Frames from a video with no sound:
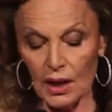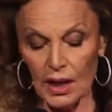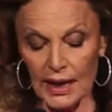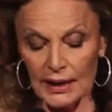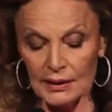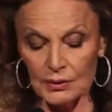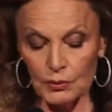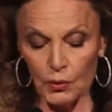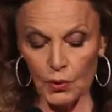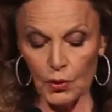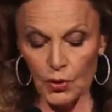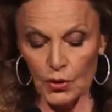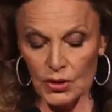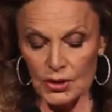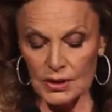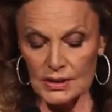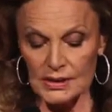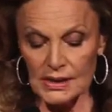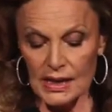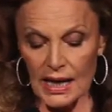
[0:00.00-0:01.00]

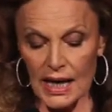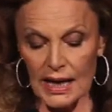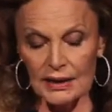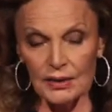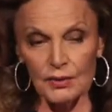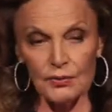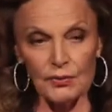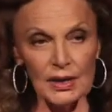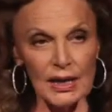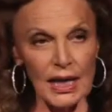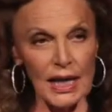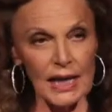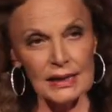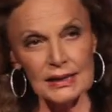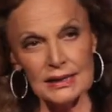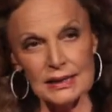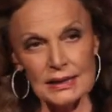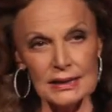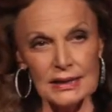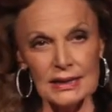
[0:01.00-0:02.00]
headquarters and
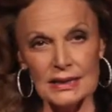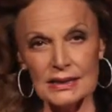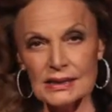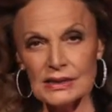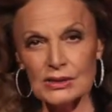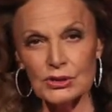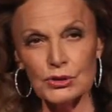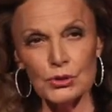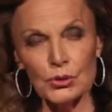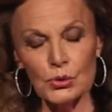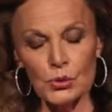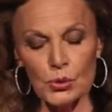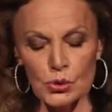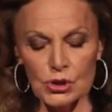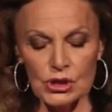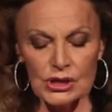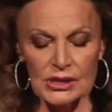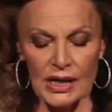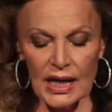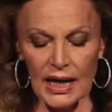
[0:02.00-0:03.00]
created this
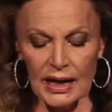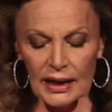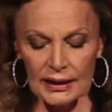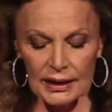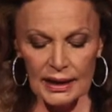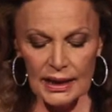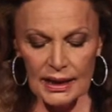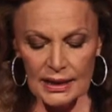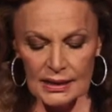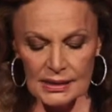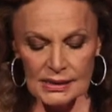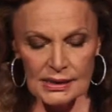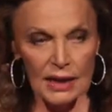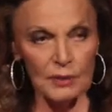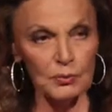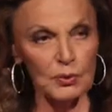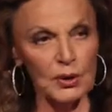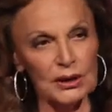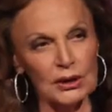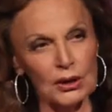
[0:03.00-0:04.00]
huge staircase
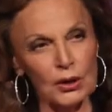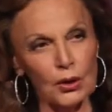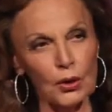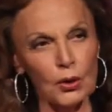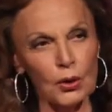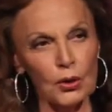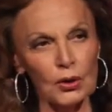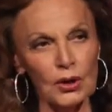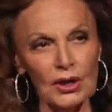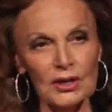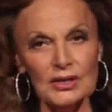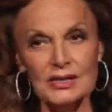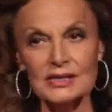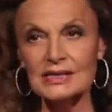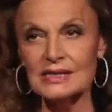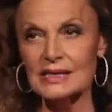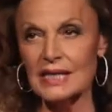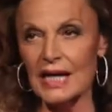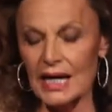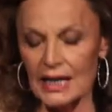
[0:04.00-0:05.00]
that we'd call a
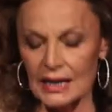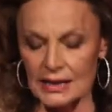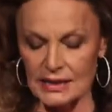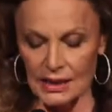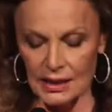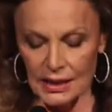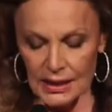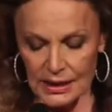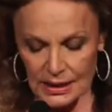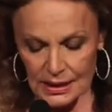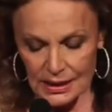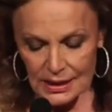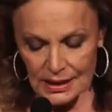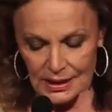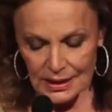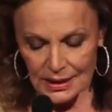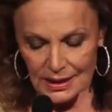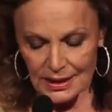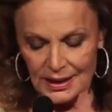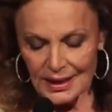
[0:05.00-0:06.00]

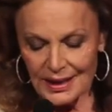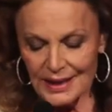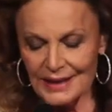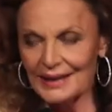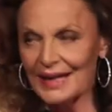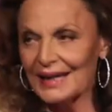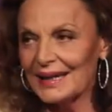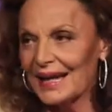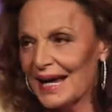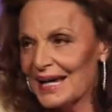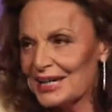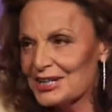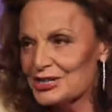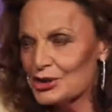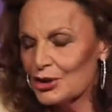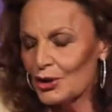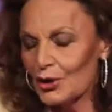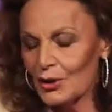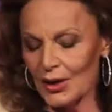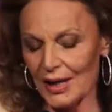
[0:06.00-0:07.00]
Stairdelier, that I
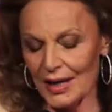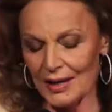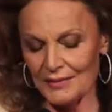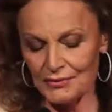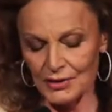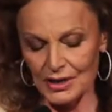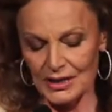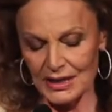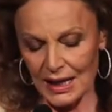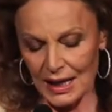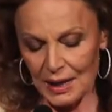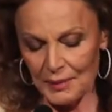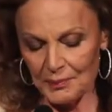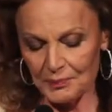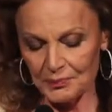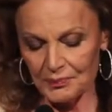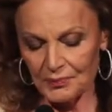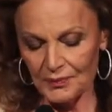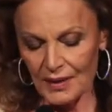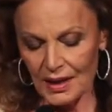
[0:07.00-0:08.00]
enjoy every day.
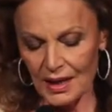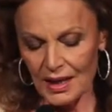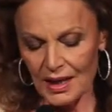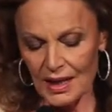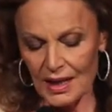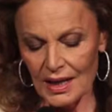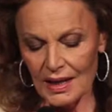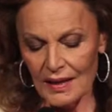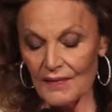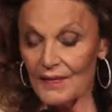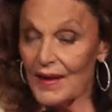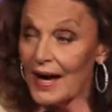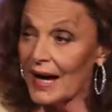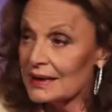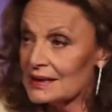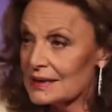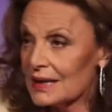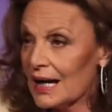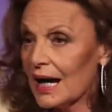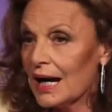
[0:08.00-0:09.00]

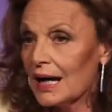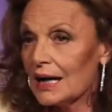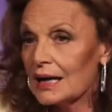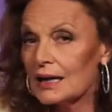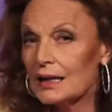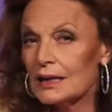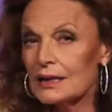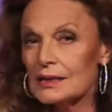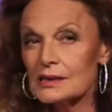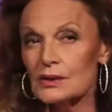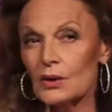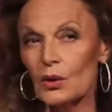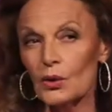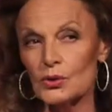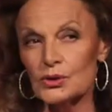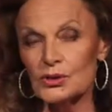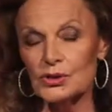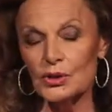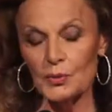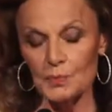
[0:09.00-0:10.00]
Nadja is
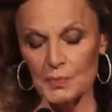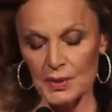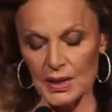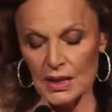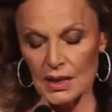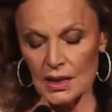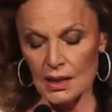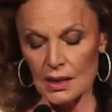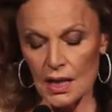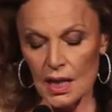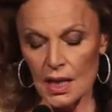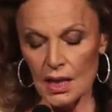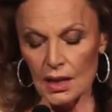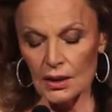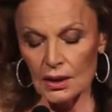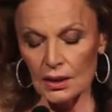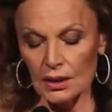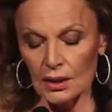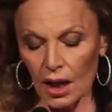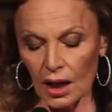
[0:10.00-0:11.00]
also been
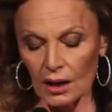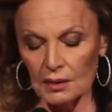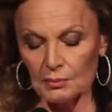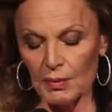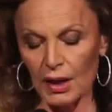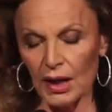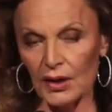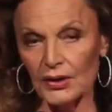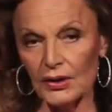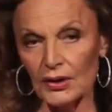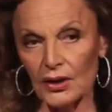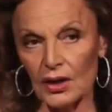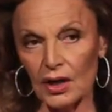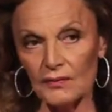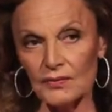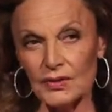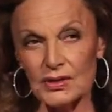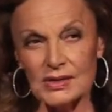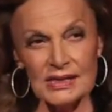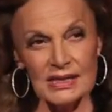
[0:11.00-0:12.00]
the godmother
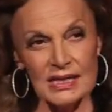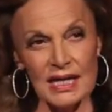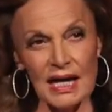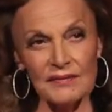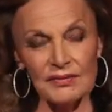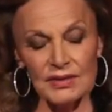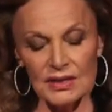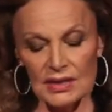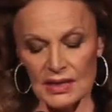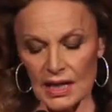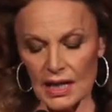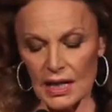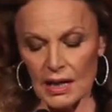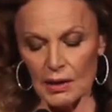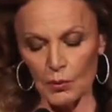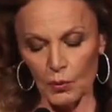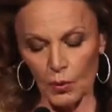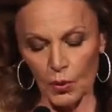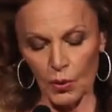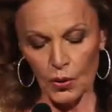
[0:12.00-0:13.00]
of the CFDA
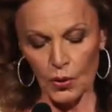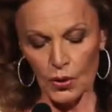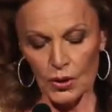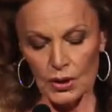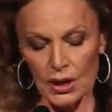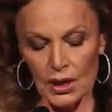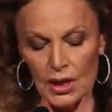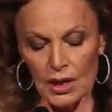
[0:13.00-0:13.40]
Award